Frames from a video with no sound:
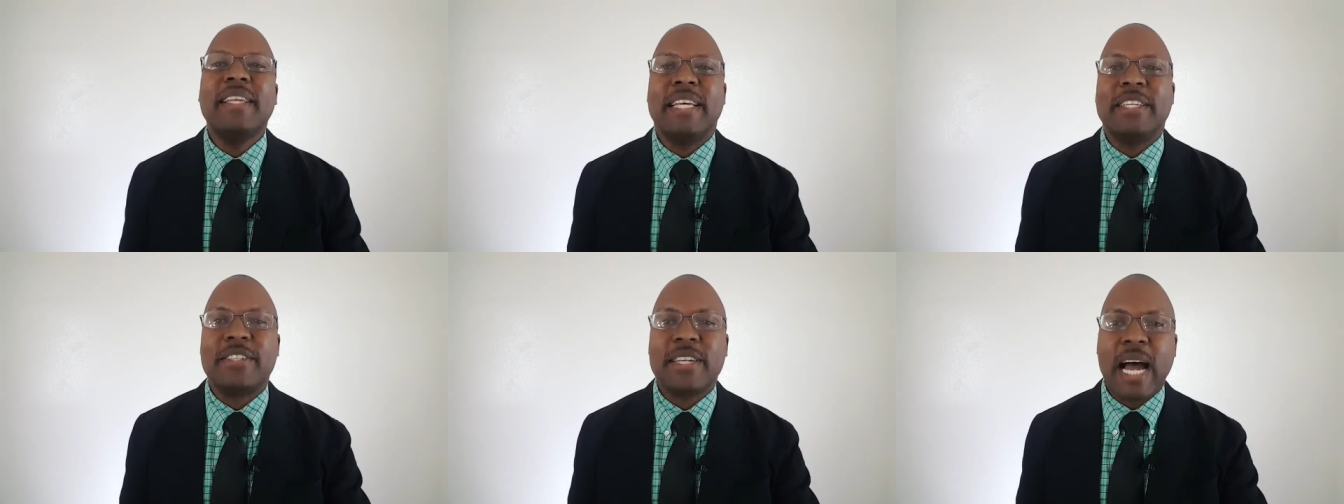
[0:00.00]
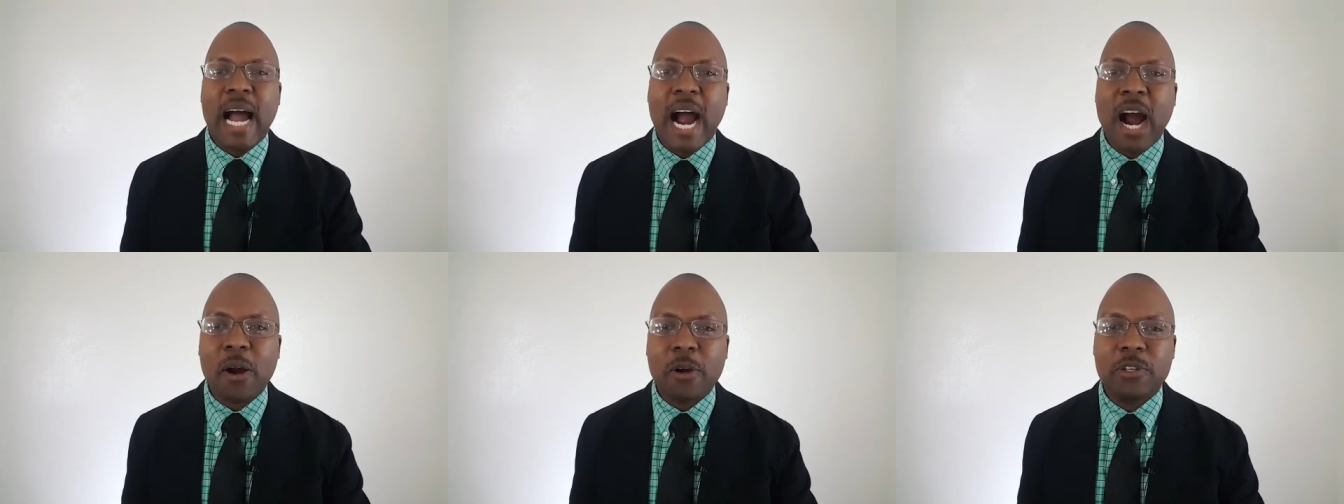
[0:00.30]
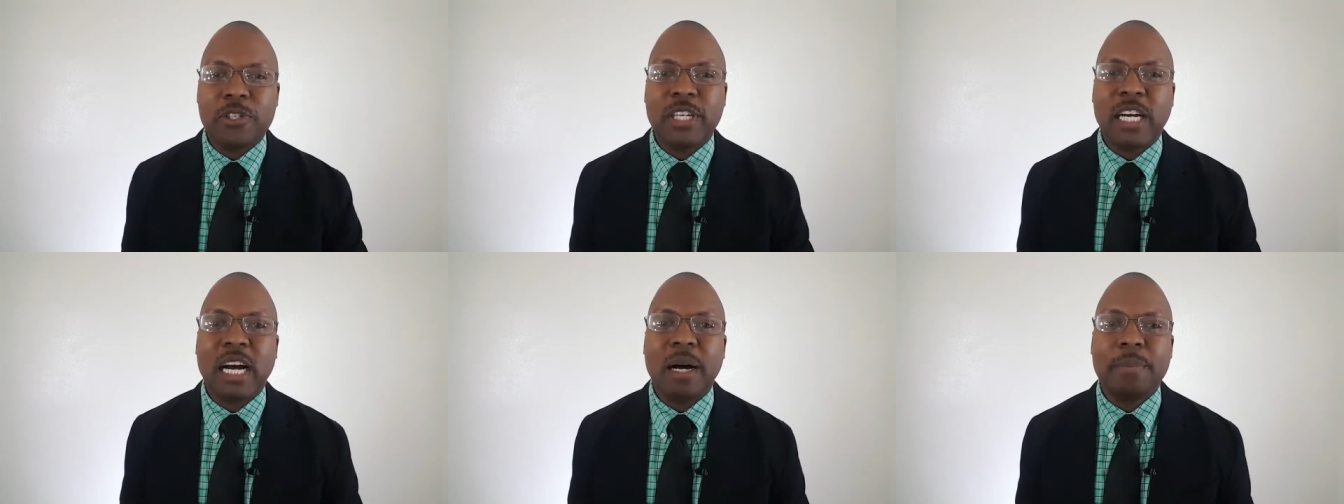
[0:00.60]
it's our
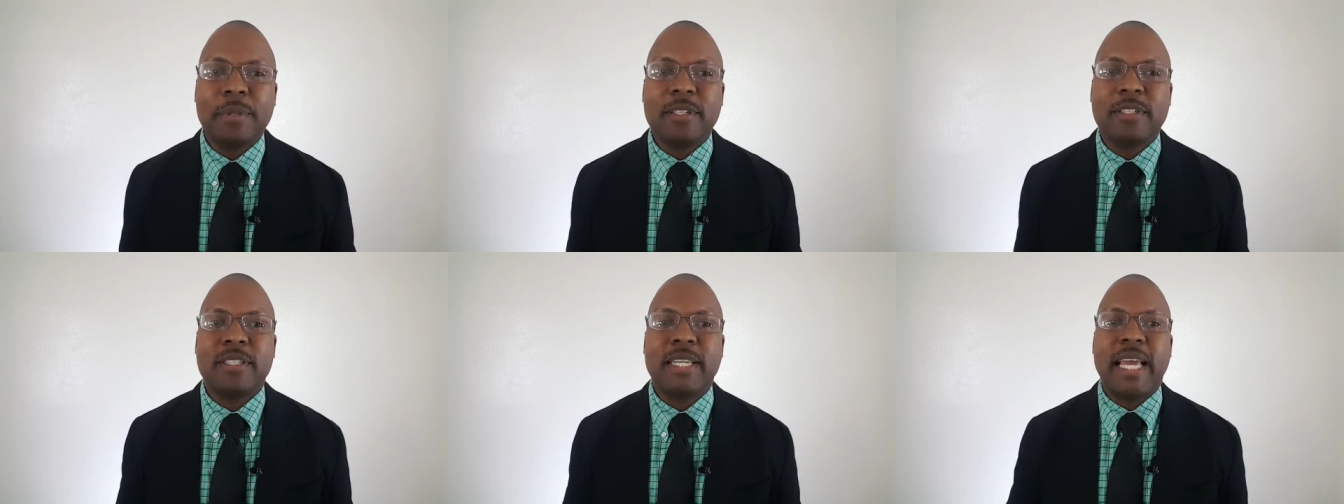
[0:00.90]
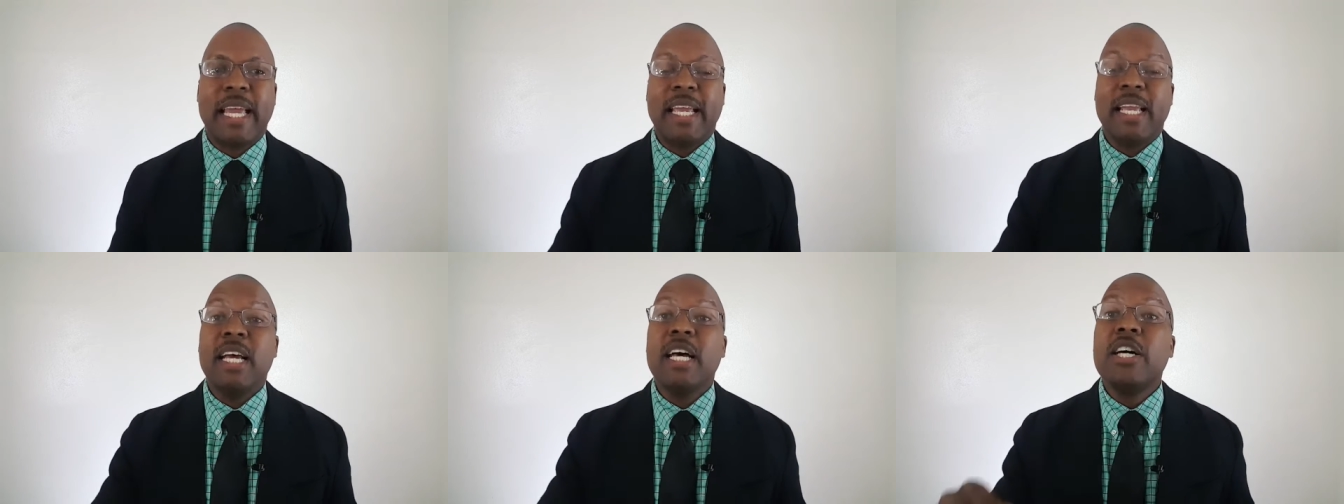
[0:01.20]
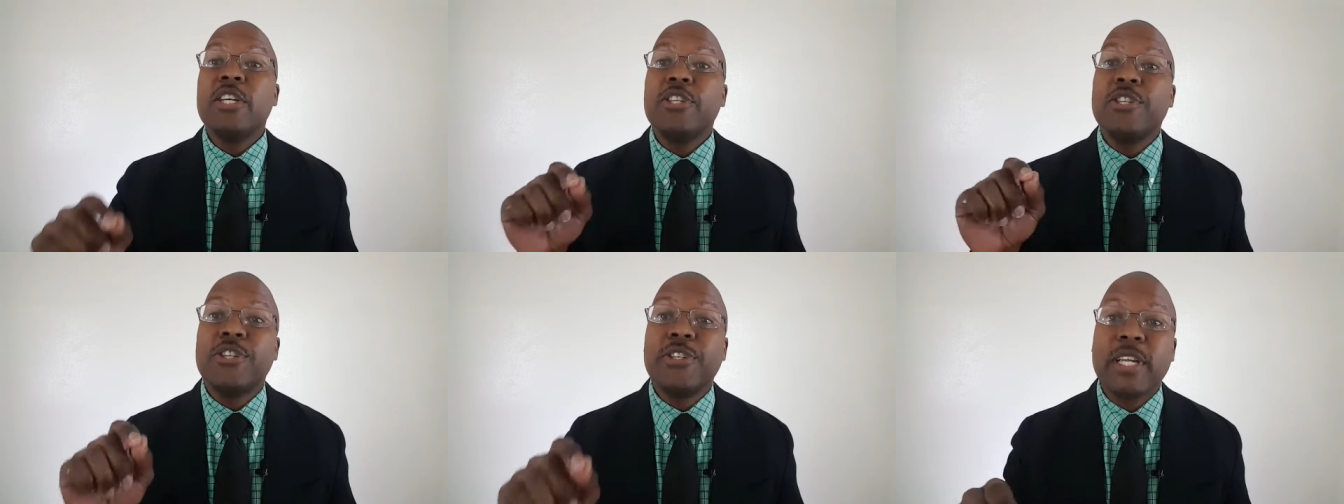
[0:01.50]
job to say,
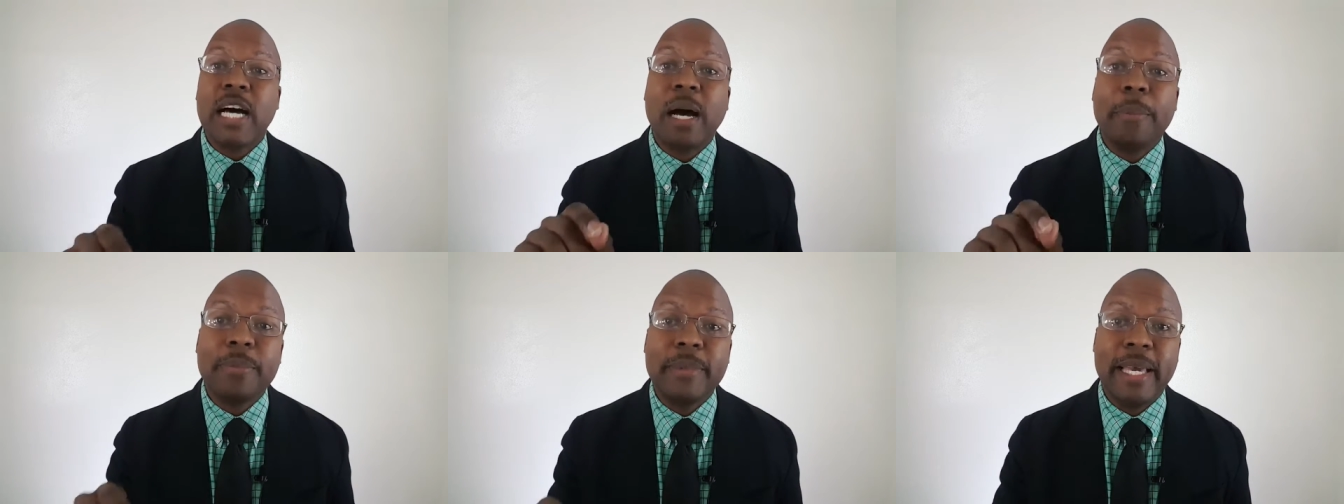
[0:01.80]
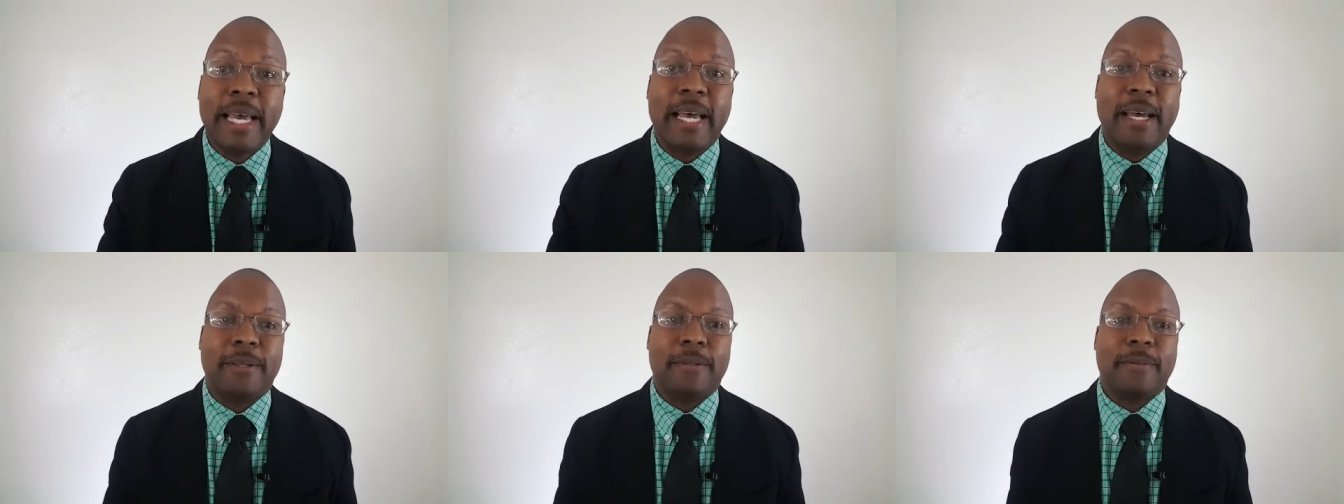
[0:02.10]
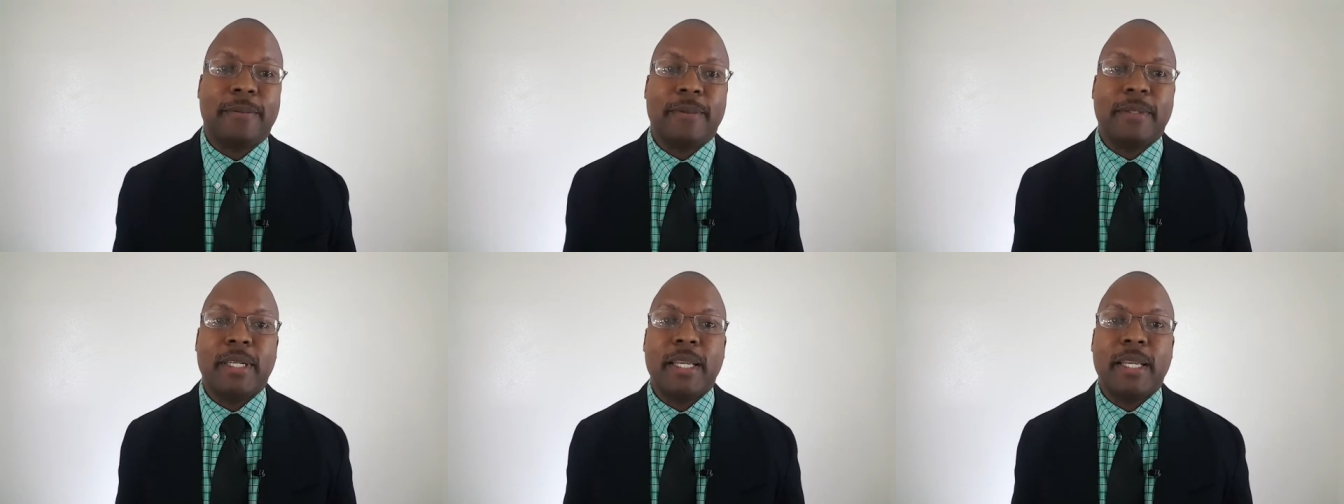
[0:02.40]
stop that.